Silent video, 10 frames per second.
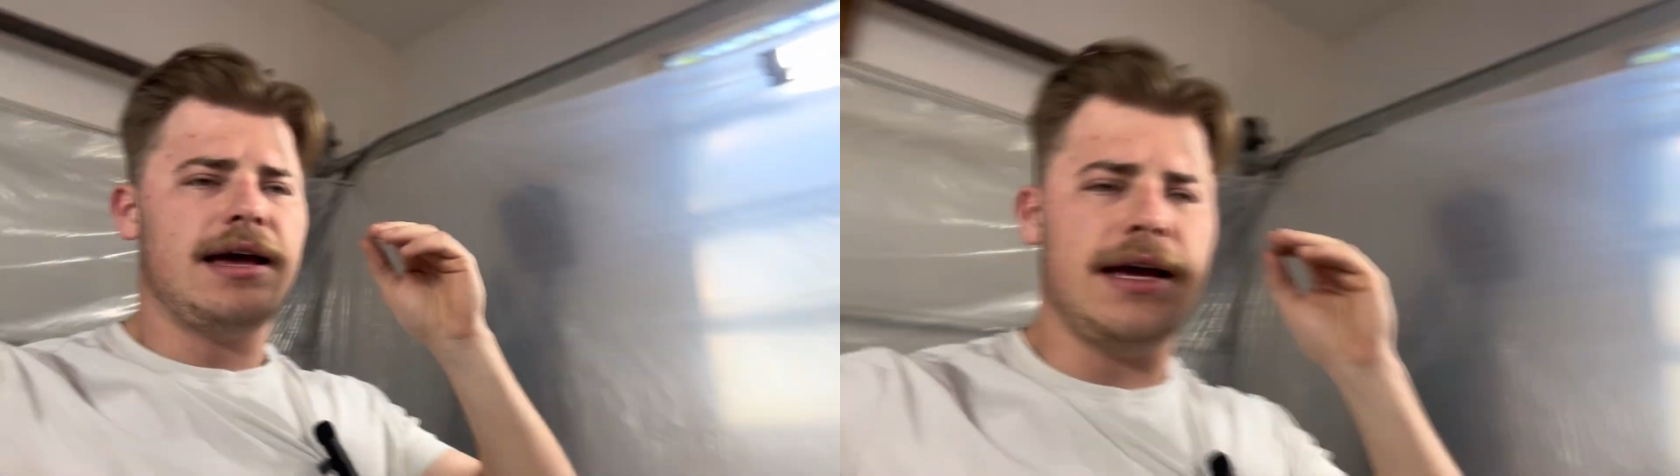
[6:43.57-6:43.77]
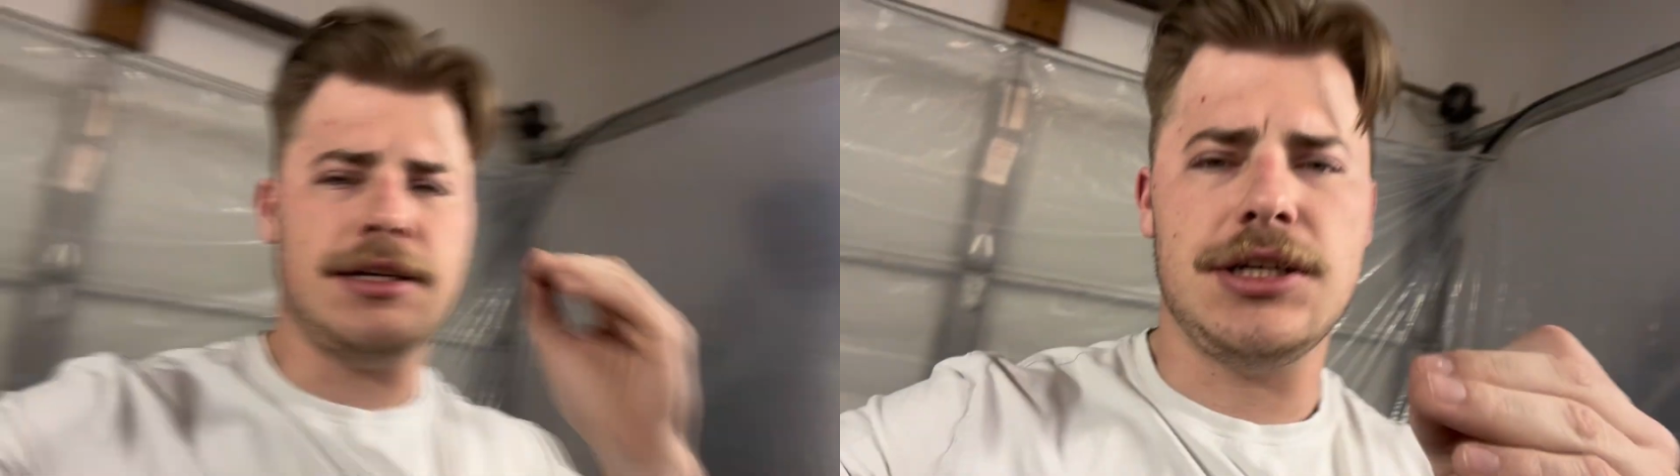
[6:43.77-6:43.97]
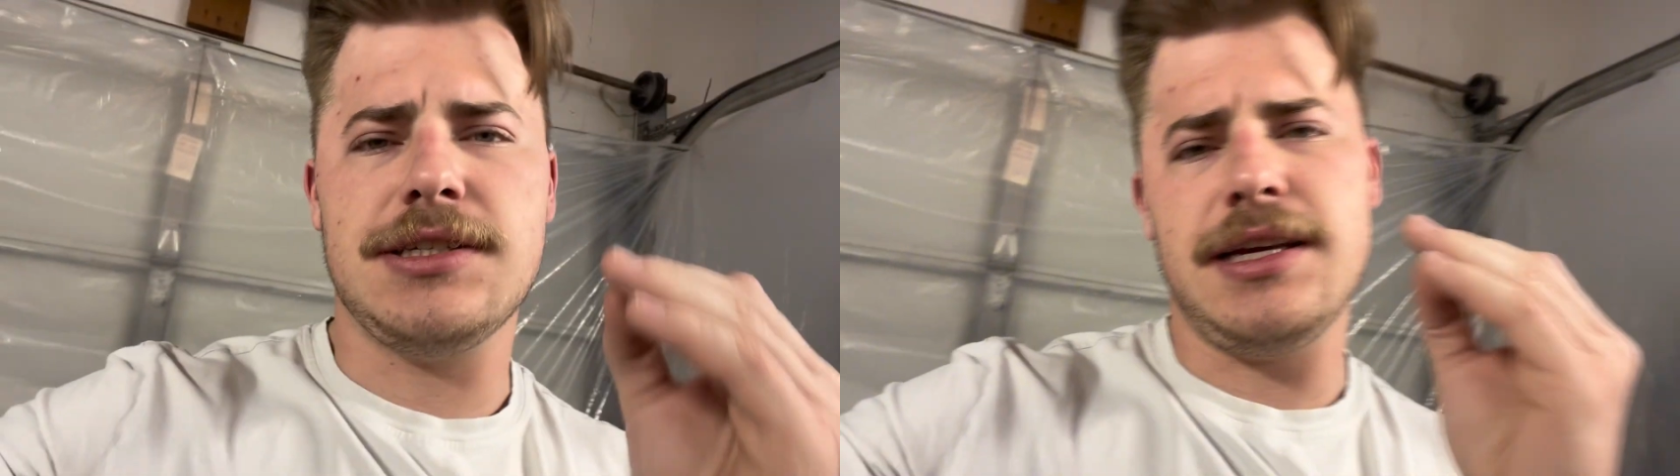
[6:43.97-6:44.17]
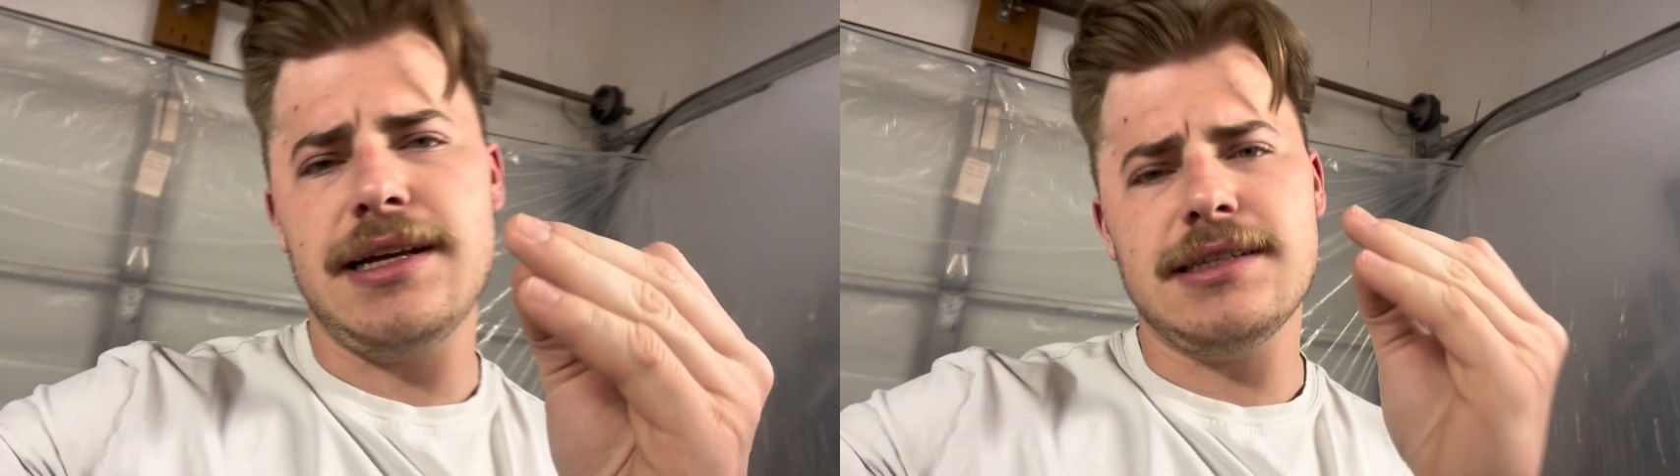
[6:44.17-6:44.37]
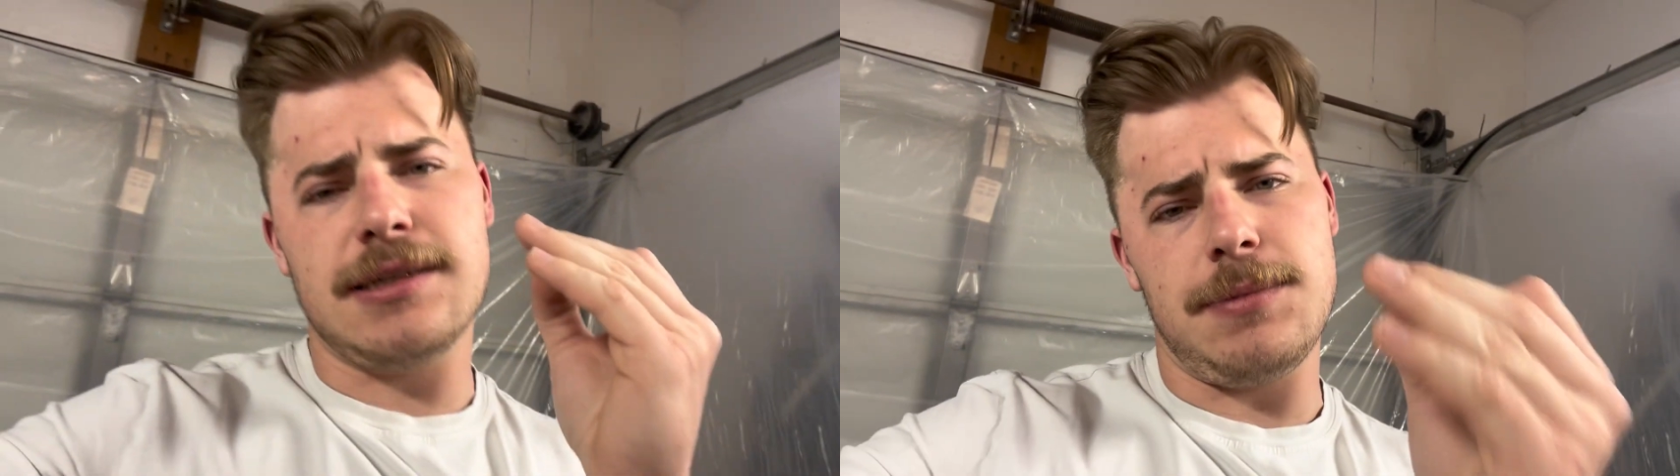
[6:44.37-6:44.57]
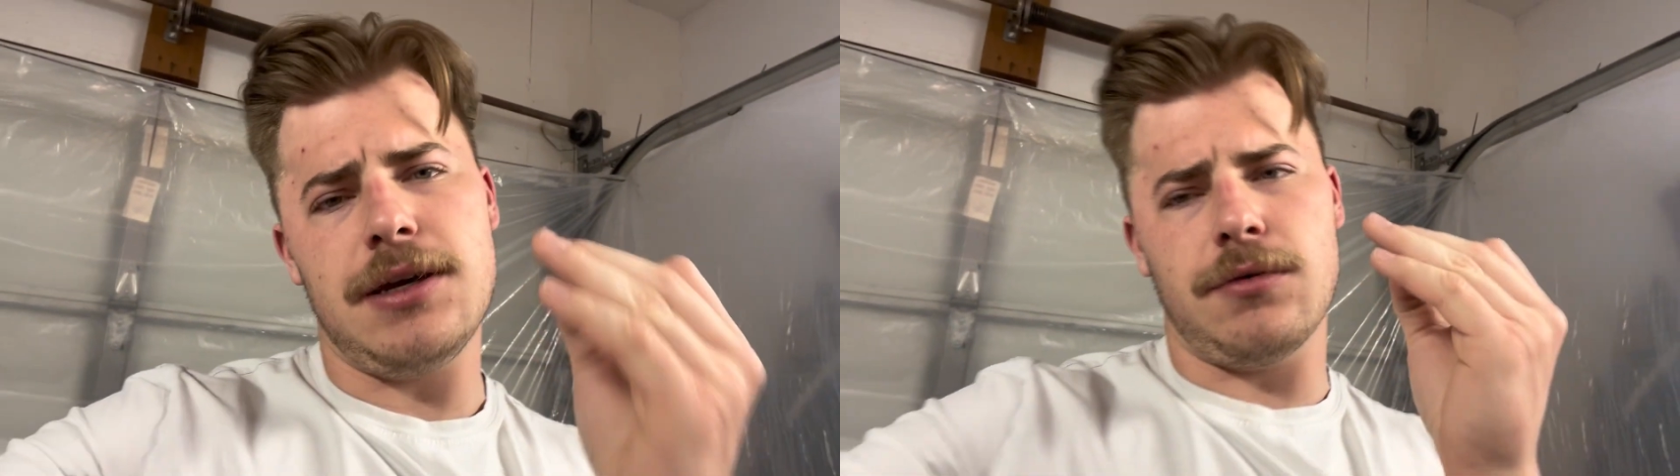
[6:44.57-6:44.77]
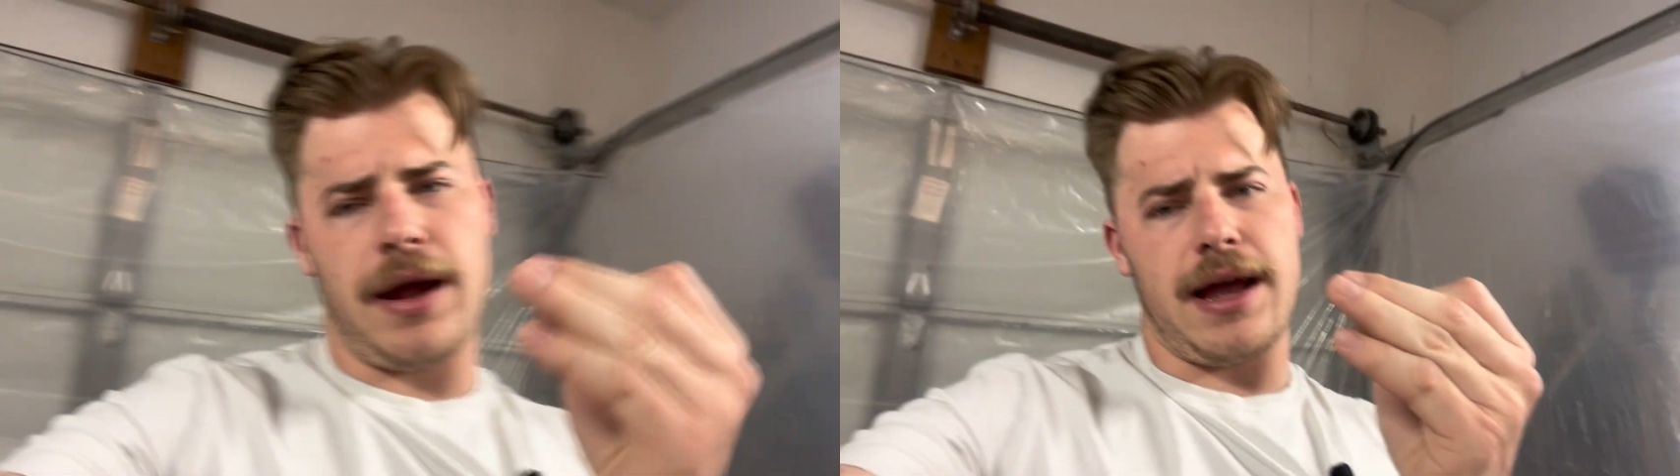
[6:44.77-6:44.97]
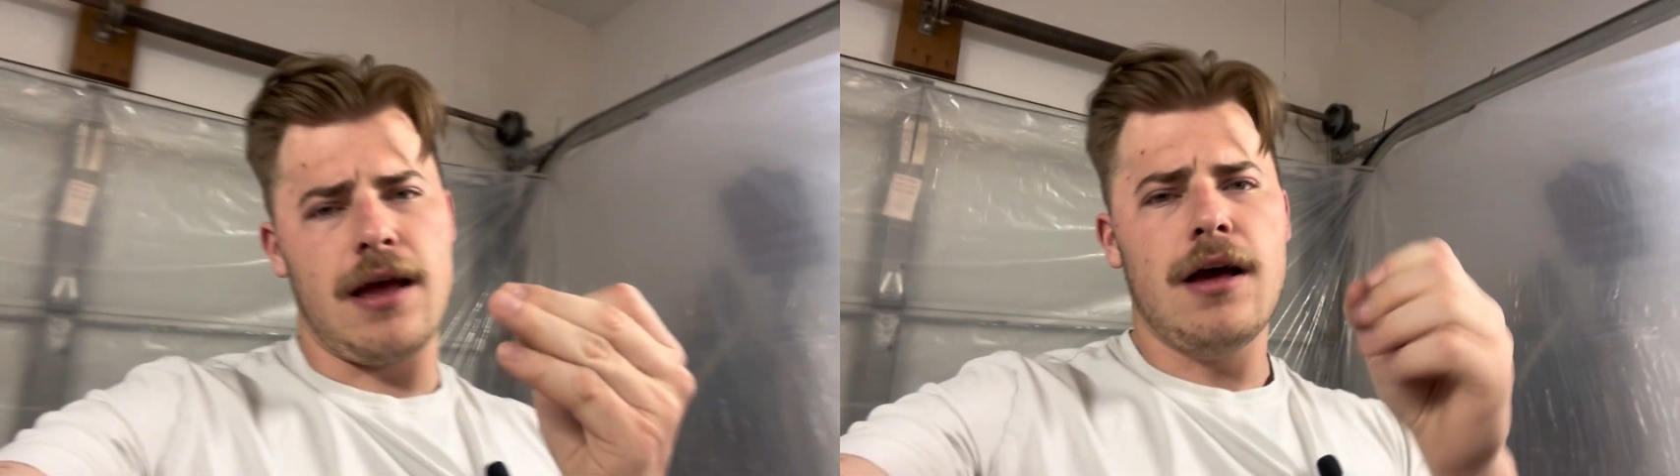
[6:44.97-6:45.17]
It just needs to be gray.